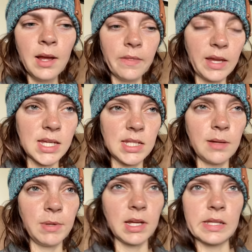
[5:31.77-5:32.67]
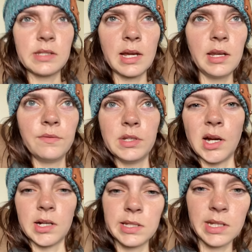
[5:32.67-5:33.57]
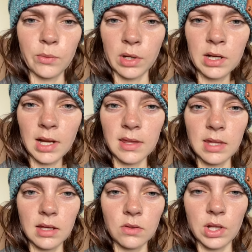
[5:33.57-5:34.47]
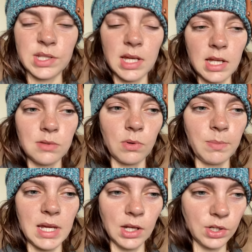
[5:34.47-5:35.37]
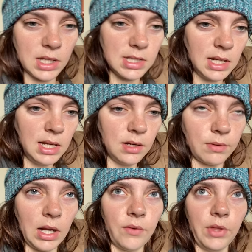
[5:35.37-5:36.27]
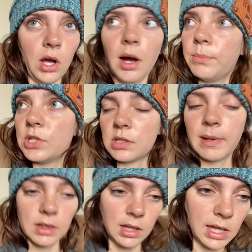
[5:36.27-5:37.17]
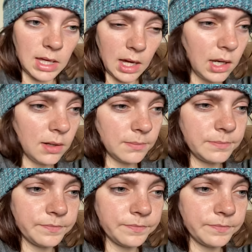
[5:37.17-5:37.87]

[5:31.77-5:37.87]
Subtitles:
Like I said, because it's kind of an artsy work, I think lots of kids would be interested in it right off the hop just by looking at it.